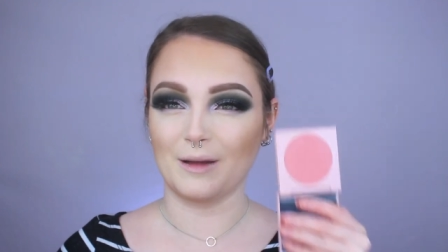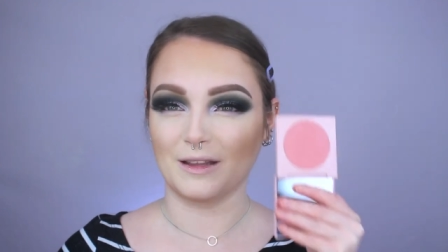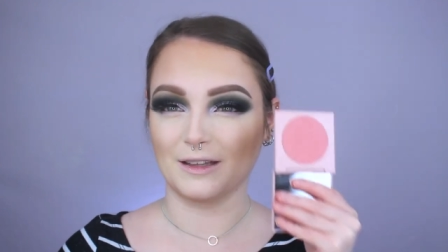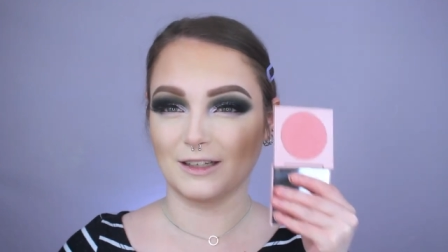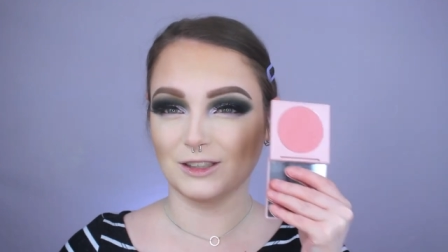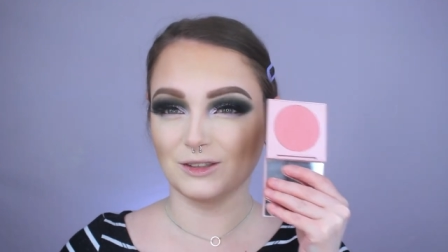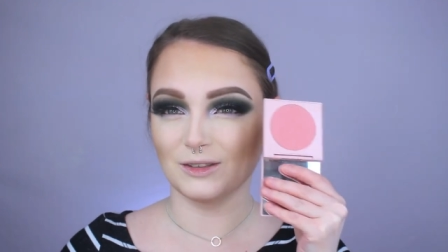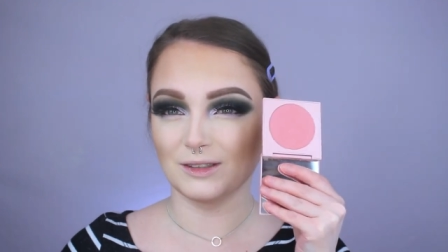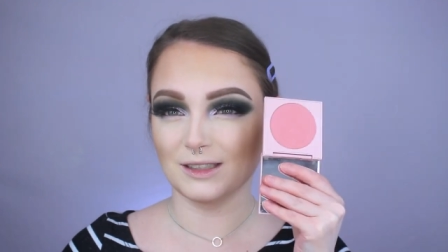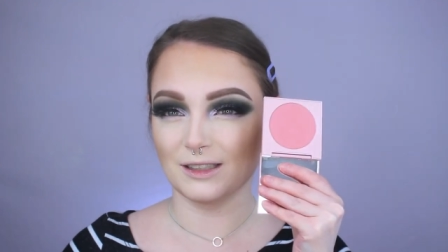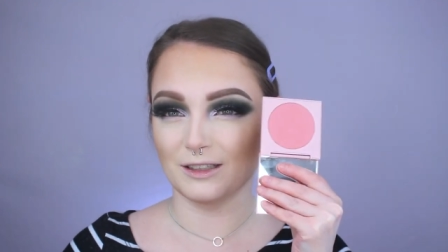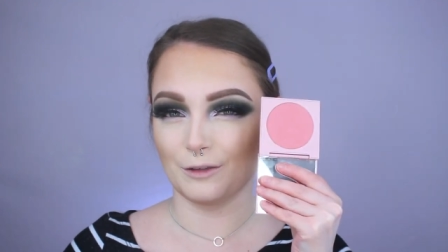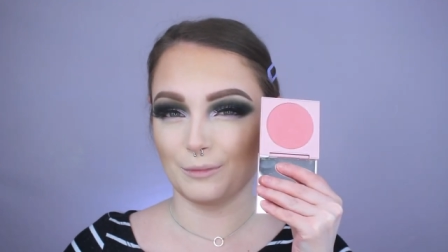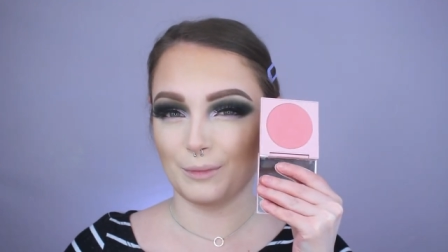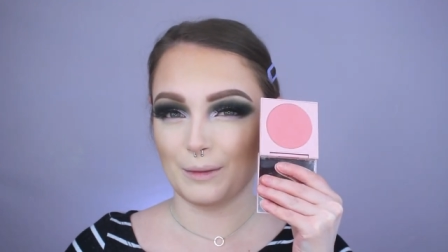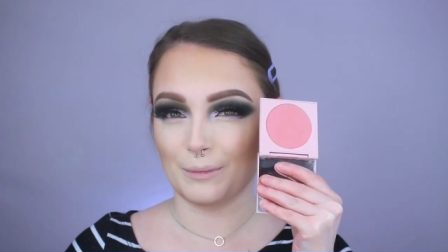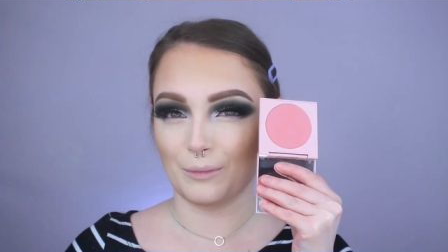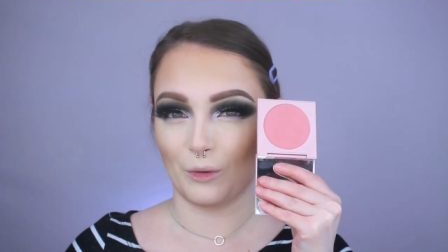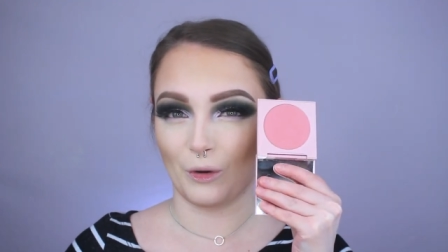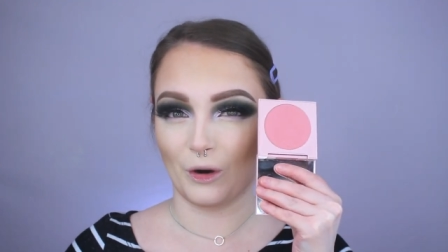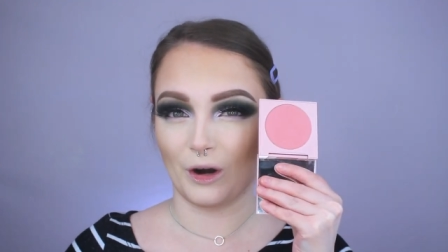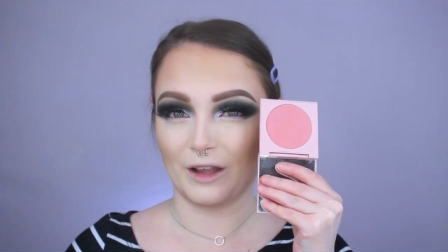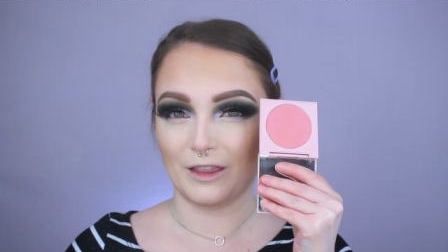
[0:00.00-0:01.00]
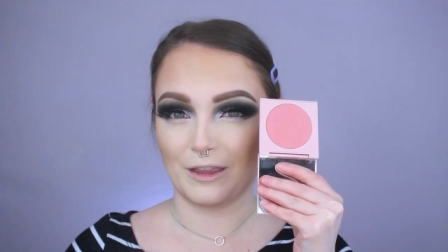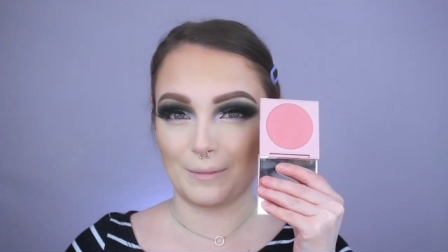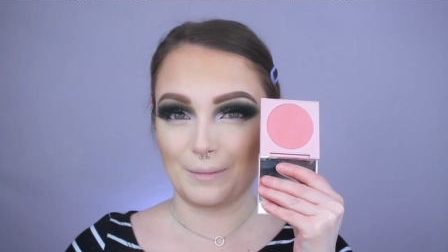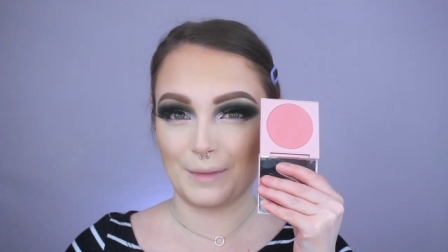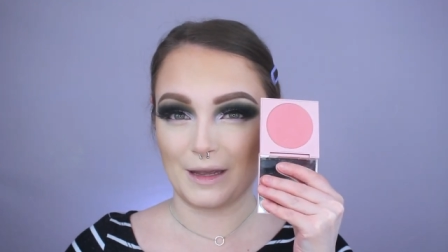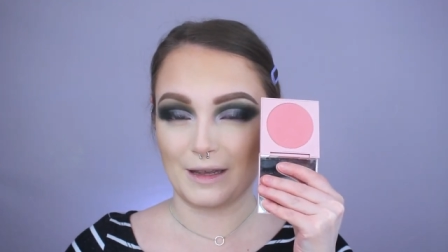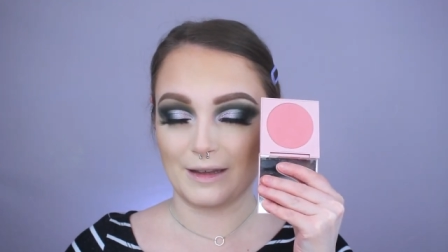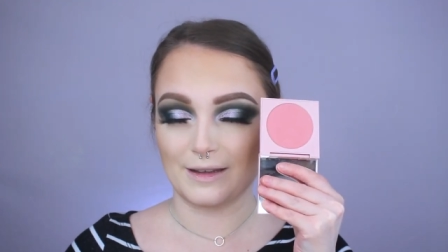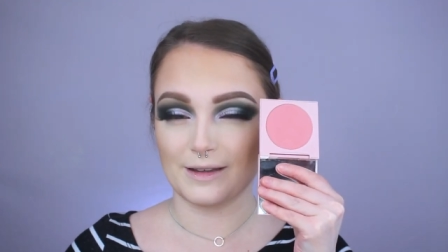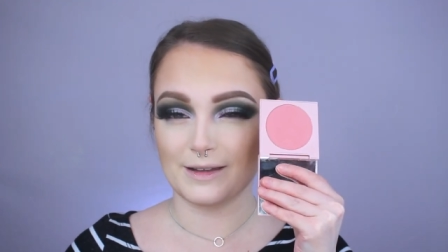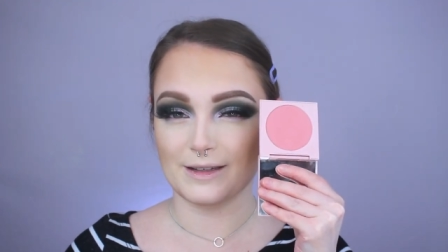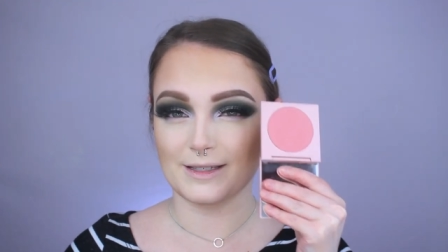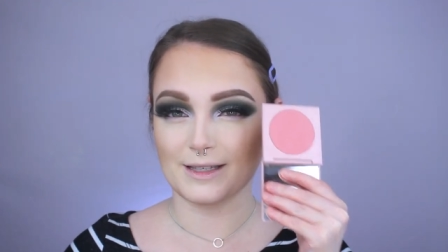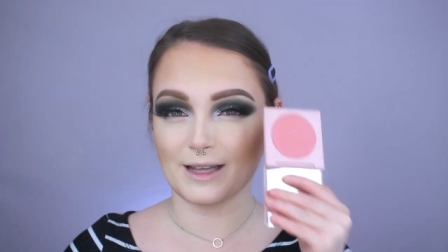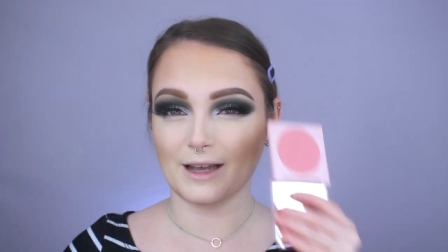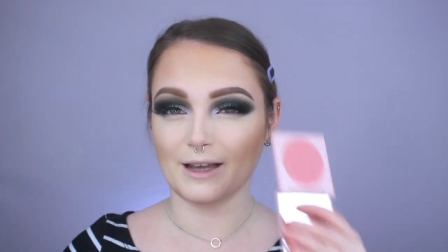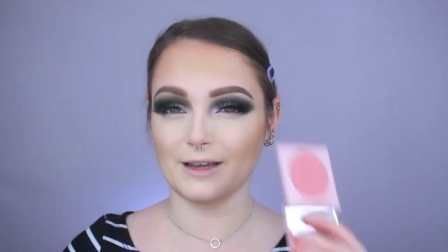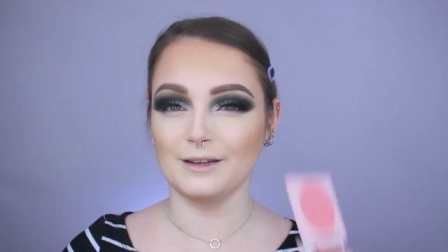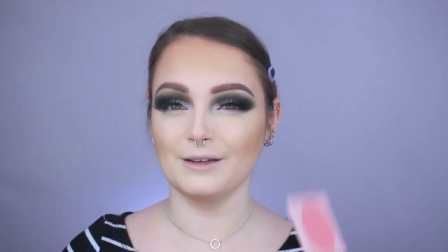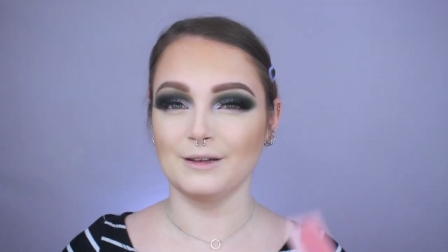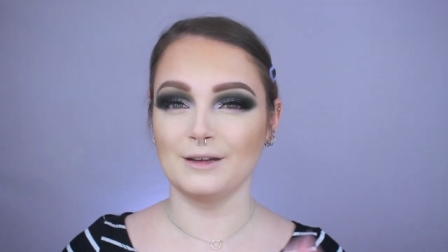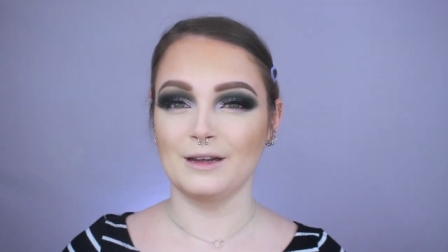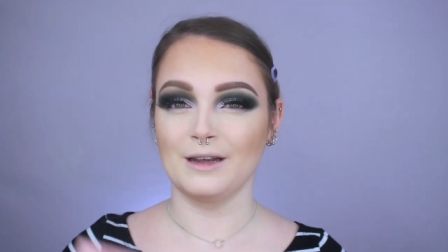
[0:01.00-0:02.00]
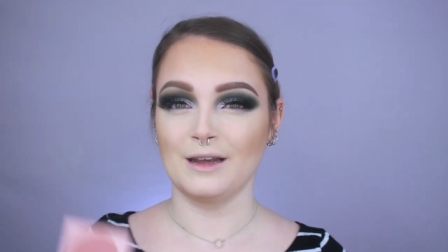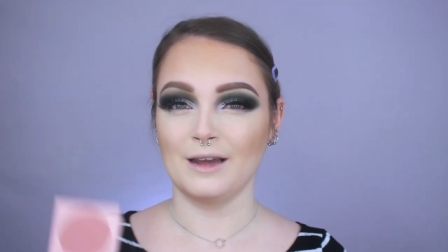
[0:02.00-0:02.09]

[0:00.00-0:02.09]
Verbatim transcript: and this one's a little bit more on the pinky side.